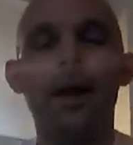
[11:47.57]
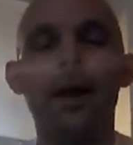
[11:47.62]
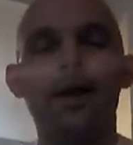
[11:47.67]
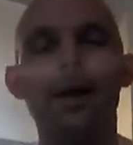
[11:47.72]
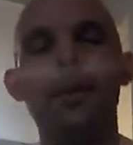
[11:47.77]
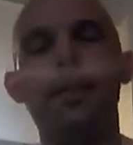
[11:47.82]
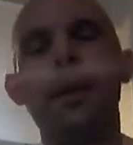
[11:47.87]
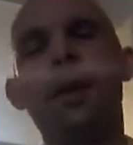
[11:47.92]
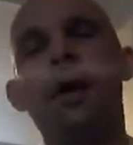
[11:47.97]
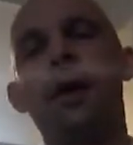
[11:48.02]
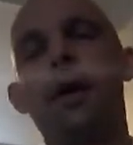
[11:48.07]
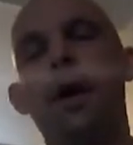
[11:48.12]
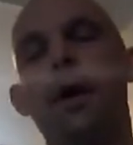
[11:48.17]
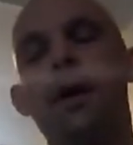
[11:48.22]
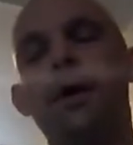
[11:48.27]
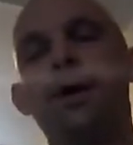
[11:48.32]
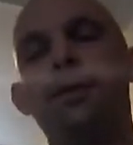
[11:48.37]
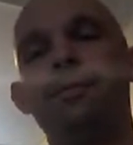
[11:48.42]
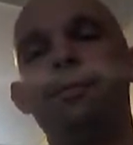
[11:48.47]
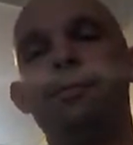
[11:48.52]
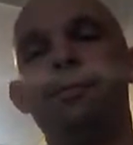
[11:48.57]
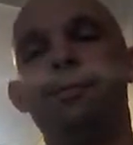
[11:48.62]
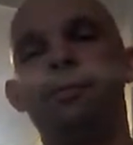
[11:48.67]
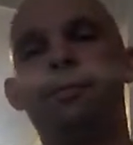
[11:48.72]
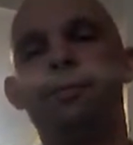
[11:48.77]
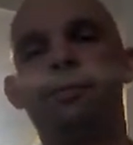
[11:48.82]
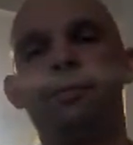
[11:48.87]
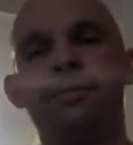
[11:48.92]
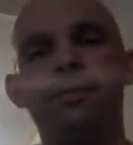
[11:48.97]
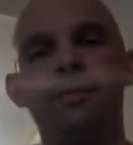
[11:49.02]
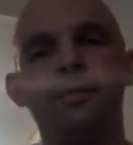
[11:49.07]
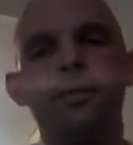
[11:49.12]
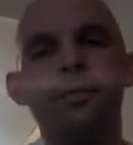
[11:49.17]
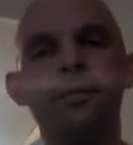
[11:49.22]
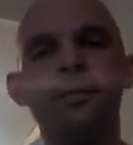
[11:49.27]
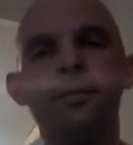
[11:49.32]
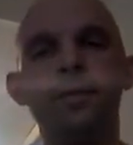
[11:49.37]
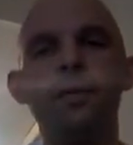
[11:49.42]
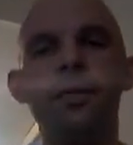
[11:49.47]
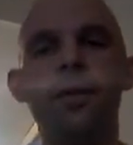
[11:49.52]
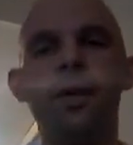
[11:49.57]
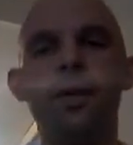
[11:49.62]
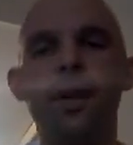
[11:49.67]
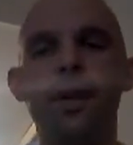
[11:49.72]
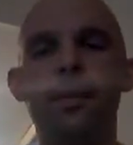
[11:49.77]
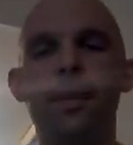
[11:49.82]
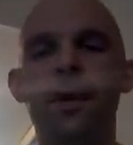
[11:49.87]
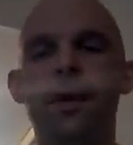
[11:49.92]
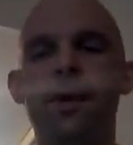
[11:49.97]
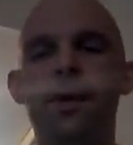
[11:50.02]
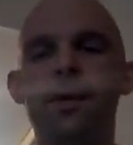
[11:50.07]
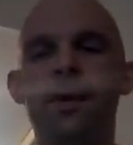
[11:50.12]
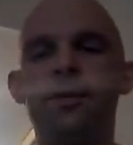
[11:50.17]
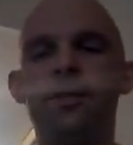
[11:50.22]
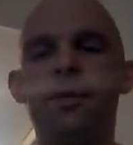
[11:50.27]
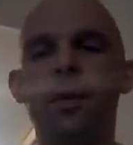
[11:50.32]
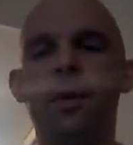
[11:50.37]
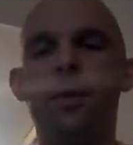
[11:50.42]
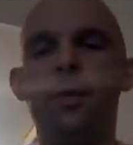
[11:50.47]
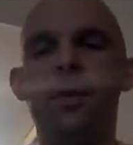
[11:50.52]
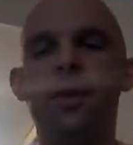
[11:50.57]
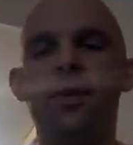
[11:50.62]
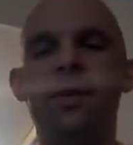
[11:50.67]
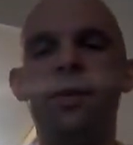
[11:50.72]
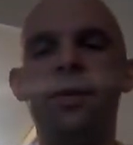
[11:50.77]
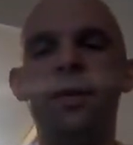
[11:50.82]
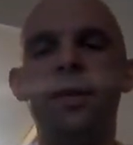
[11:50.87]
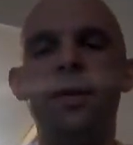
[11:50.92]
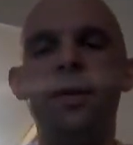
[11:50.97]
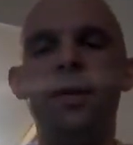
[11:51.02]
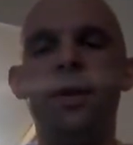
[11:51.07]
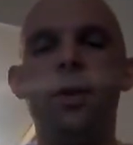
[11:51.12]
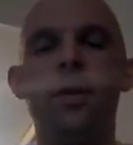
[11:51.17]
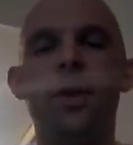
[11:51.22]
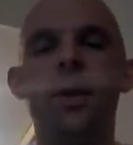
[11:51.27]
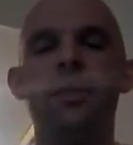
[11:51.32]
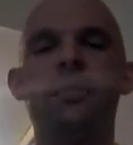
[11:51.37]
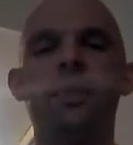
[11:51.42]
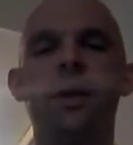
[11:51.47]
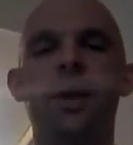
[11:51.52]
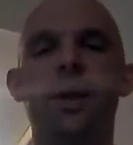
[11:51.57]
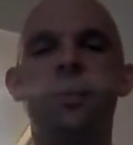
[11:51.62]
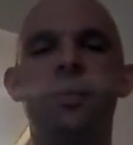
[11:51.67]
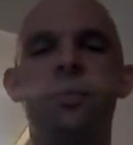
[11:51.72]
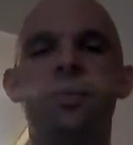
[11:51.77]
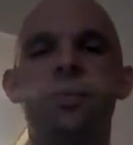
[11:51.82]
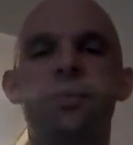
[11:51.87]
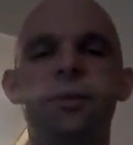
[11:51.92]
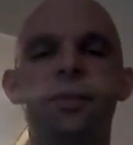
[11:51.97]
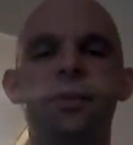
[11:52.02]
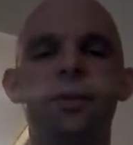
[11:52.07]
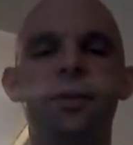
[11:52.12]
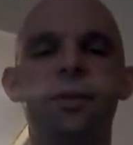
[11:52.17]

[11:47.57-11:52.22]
They pick a card. And they pick a card. Let's go with the Queen of Clubs.